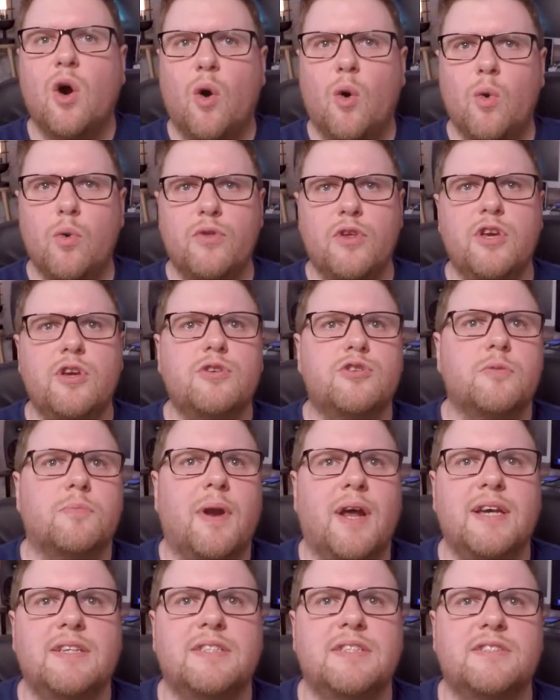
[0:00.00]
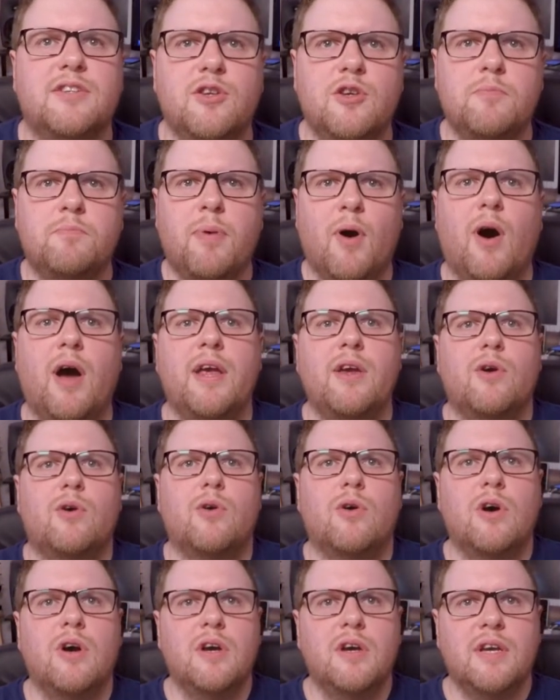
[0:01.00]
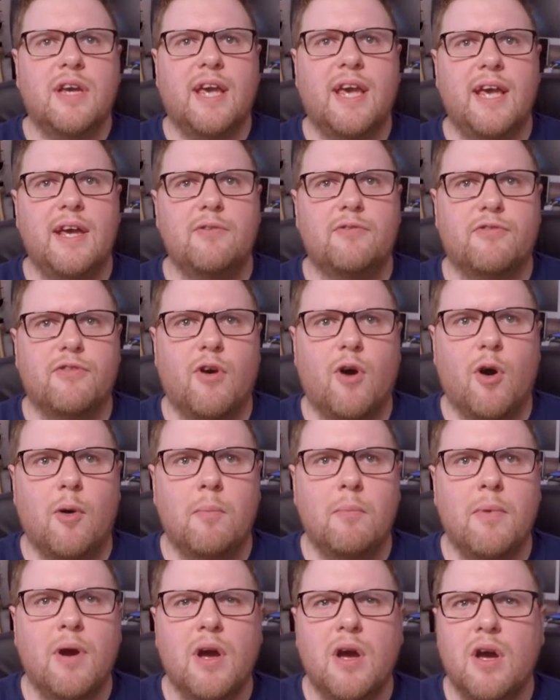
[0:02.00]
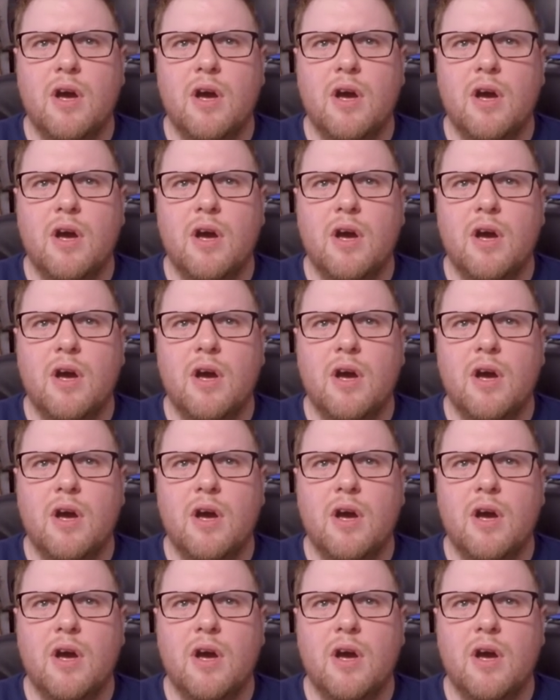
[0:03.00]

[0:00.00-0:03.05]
all the usual places that you buy your kit from,